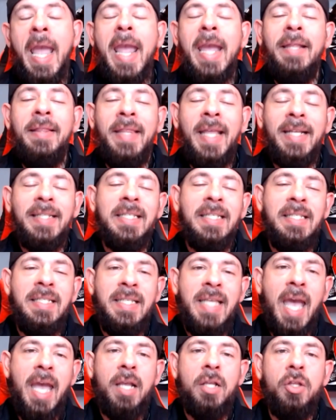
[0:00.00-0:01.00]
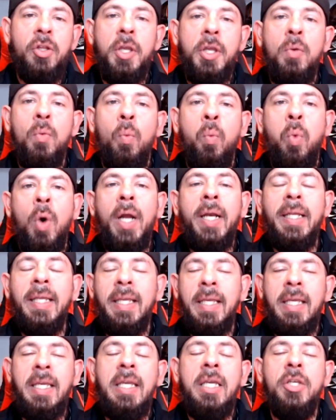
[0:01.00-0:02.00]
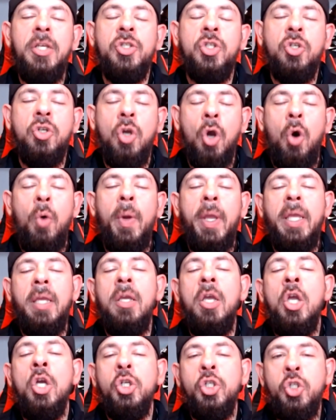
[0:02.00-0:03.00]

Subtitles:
and that's exactly what he is going